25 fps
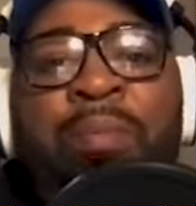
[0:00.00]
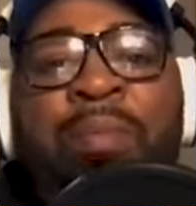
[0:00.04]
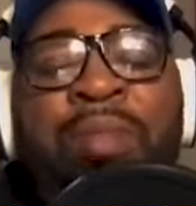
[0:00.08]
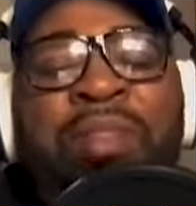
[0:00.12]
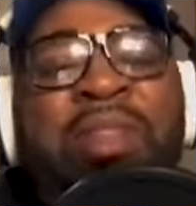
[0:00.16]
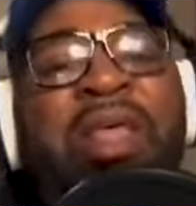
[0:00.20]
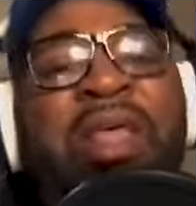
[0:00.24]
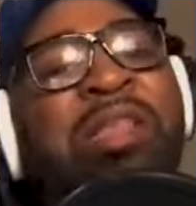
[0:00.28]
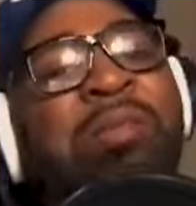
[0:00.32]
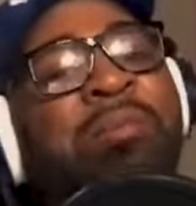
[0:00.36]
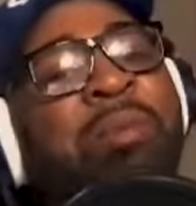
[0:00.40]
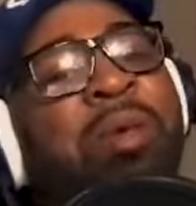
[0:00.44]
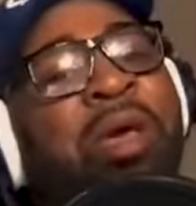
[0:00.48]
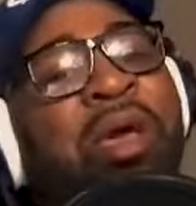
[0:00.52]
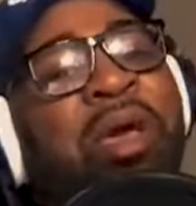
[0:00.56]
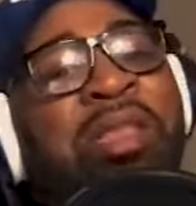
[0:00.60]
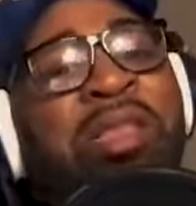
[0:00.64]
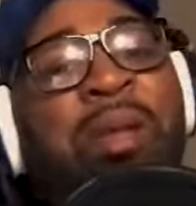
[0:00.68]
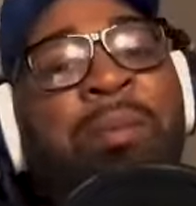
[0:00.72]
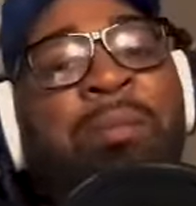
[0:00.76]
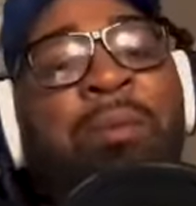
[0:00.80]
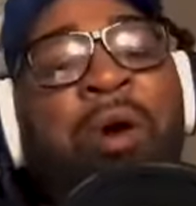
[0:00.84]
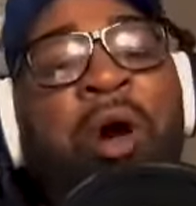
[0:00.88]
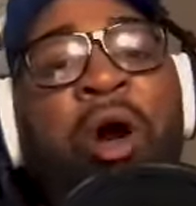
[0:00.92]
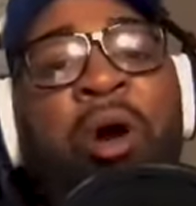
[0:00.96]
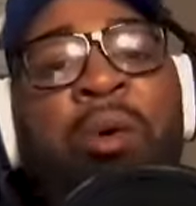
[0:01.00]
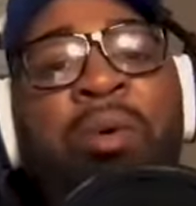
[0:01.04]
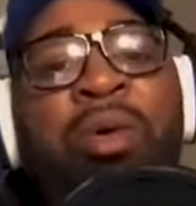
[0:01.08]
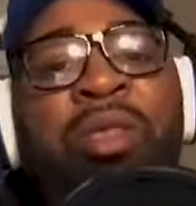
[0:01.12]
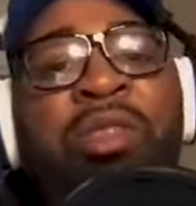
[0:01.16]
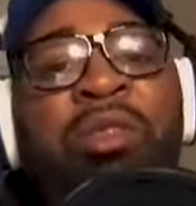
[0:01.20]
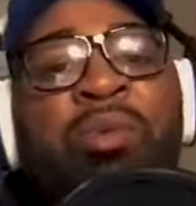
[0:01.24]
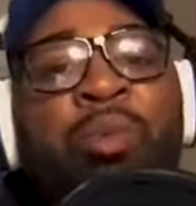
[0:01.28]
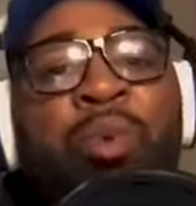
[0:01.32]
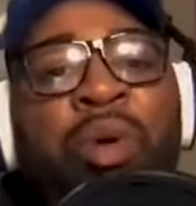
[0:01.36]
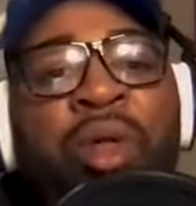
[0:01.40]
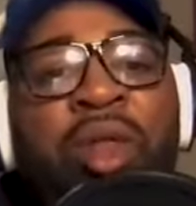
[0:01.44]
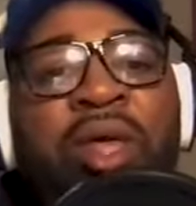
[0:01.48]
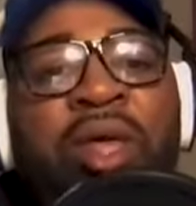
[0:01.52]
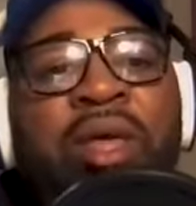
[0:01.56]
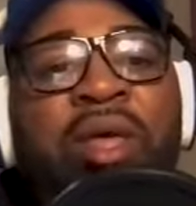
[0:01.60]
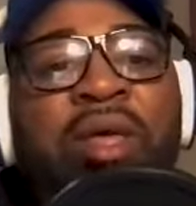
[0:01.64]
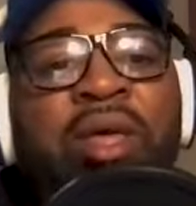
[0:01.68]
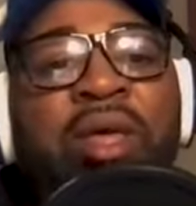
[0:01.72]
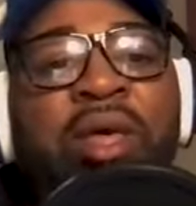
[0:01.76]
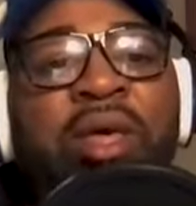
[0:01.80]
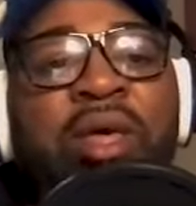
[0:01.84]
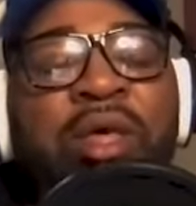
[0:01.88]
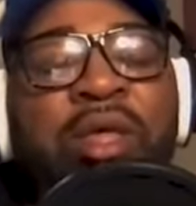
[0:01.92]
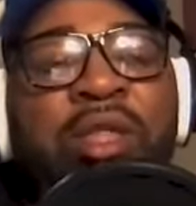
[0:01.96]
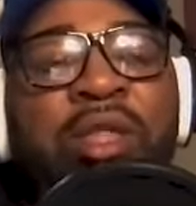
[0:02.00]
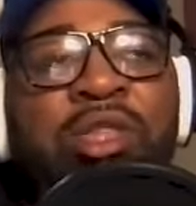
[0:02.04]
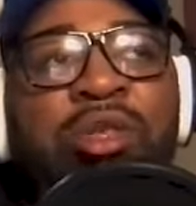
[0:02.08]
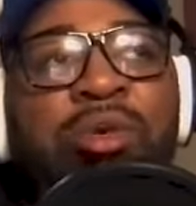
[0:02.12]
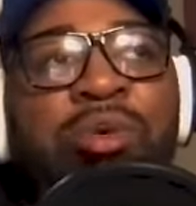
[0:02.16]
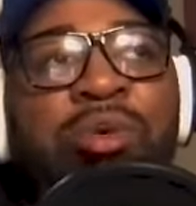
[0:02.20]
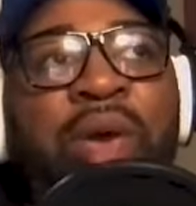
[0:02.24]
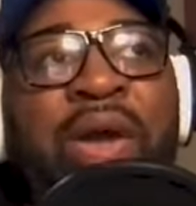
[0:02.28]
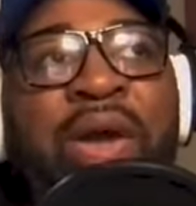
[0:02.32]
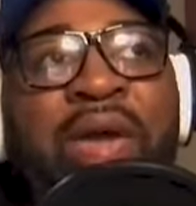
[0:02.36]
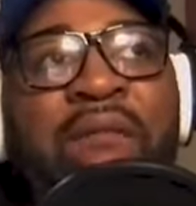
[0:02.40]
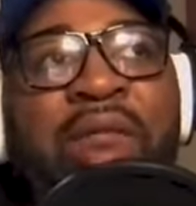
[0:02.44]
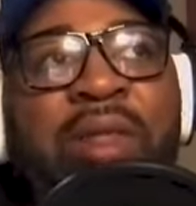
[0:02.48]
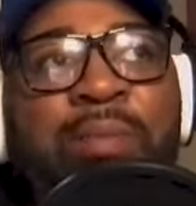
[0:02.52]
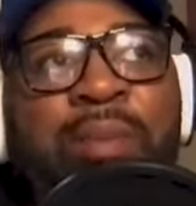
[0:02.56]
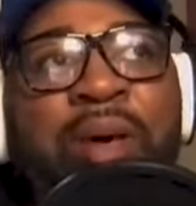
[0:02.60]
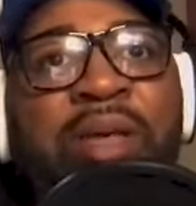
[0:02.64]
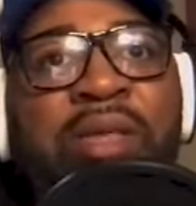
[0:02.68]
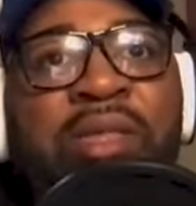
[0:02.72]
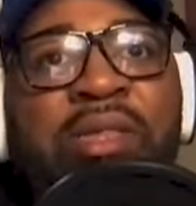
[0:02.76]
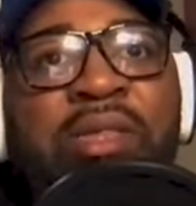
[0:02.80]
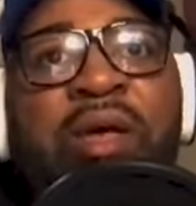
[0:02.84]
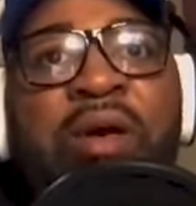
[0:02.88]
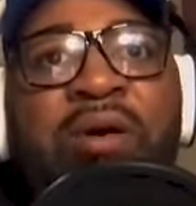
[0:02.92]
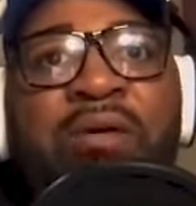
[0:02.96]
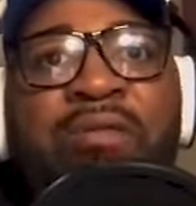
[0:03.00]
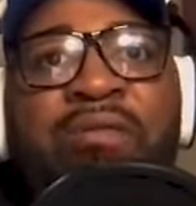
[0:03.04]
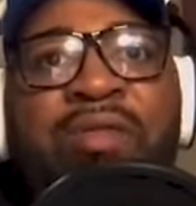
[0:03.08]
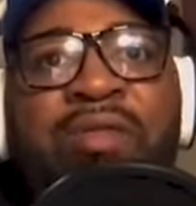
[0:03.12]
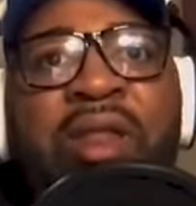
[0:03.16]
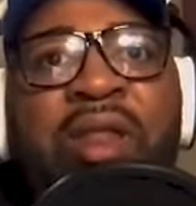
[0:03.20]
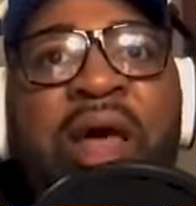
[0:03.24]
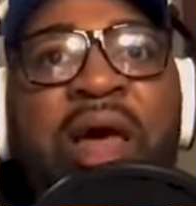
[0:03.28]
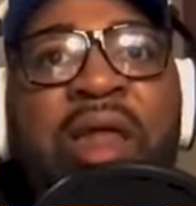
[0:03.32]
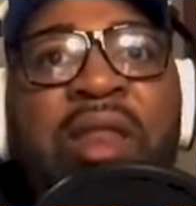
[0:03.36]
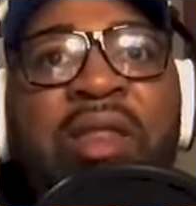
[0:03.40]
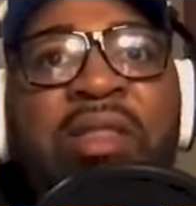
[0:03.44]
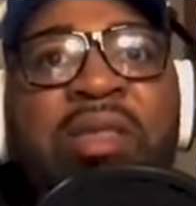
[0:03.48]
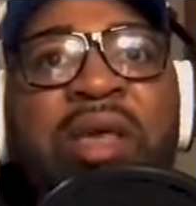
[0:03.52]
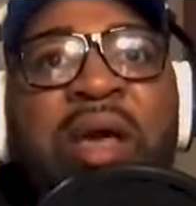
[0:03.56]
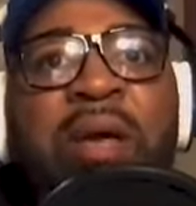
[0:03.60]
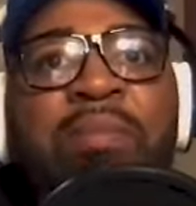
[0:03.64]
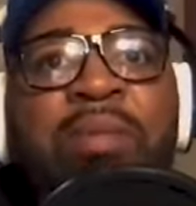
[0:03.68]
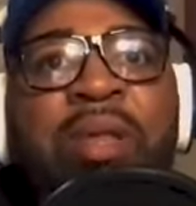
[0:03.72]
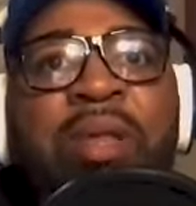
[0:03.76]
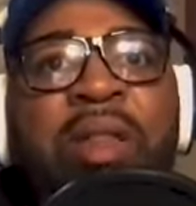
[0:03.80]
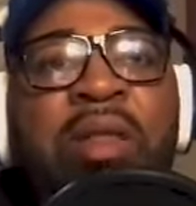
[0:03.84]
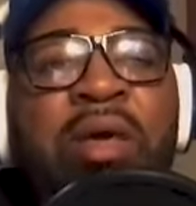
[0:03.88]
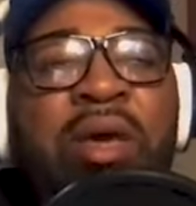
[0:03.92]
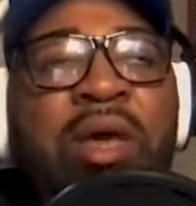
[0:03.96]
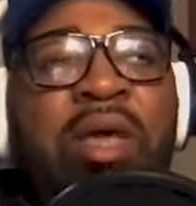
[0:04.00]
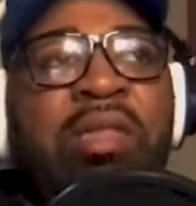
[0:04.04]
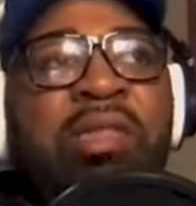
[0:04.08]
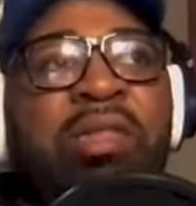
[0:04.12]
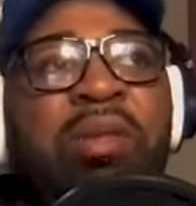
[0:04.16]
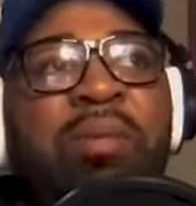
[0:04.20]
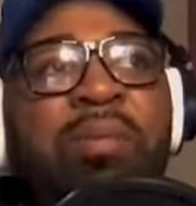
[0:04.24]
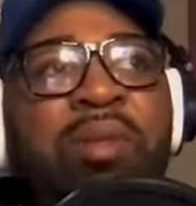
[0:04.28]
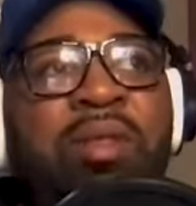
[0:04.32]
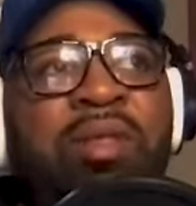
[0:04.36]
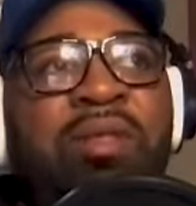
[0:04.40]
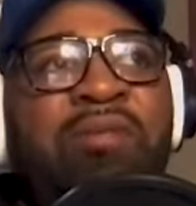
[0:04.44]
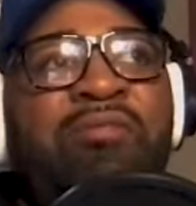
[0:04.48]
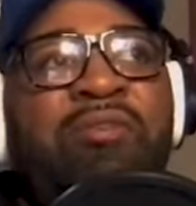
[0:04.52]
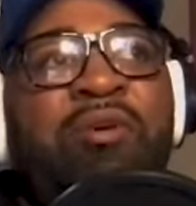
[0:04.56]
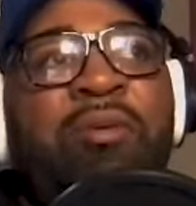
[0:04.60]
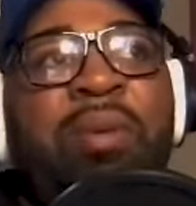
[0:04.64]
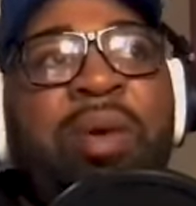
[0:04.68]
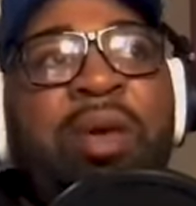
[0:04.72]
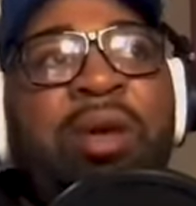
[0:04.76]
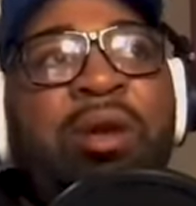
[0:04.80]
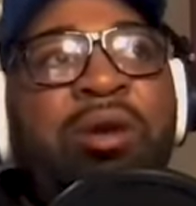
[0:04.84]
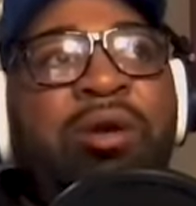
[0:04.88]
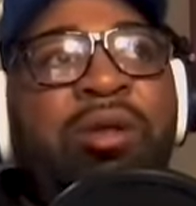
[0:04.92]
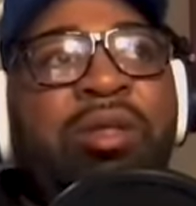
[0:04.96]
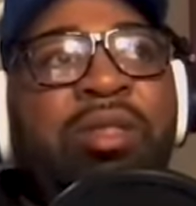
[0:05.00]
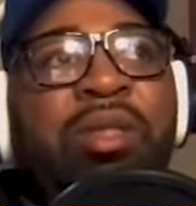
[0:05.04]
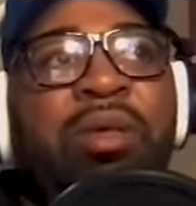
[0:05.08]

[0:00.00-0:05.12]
But that's because I'm always willing to edit myself. And a lot of times I look at some of these filmmakers,